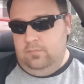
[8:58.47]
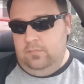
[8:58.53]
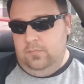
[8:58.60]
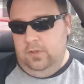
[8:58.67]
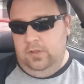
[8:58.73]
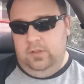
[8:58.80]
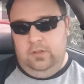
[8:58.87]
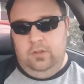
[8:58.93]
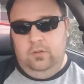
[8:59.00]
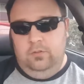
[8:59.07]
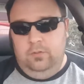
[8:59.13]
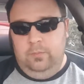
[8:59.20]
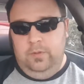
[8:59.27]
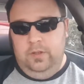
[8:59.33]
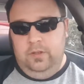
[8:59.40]
and then go from
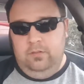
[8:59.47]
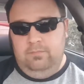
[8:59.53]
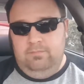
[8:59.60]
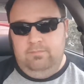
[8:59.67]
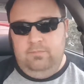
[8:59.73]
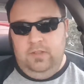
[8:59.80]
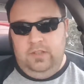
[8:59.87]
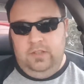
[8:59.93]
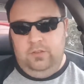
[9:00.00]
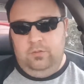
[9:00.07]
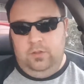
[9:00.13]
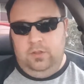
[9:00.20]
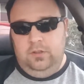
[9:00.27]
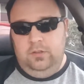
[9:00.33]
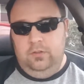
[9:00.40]
there. I think is what
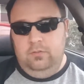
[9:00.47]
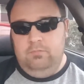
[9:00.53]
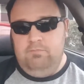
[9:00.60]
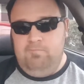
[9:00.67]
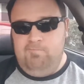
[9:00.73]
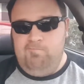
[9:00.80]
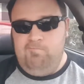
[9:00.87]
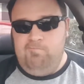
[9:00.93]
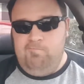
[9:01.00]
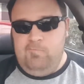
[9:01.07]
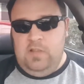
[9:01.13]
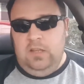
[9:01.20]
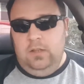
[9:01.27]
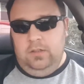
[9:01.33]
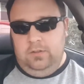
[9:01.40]
I'll do
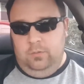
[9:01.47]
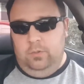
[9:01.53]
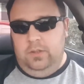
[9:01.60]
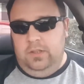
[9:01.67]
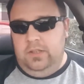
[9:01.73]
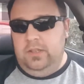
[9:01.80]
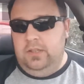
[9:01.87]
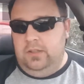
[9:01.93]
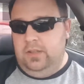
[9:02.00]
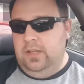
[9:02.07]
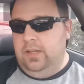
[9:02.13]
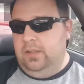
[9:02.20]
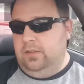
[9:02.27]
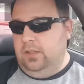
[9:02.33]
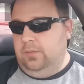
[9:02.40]
because I want to get
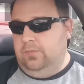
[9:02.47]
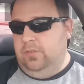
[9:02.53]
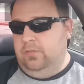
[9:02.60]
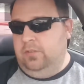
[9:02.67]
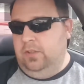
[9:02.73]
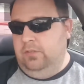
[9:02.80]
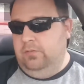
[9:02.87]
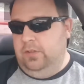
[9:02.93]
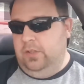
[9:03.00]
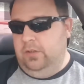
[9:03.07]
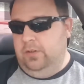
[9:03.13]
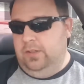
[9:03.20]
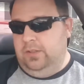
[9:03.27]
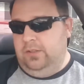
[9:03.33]
that top 15 video out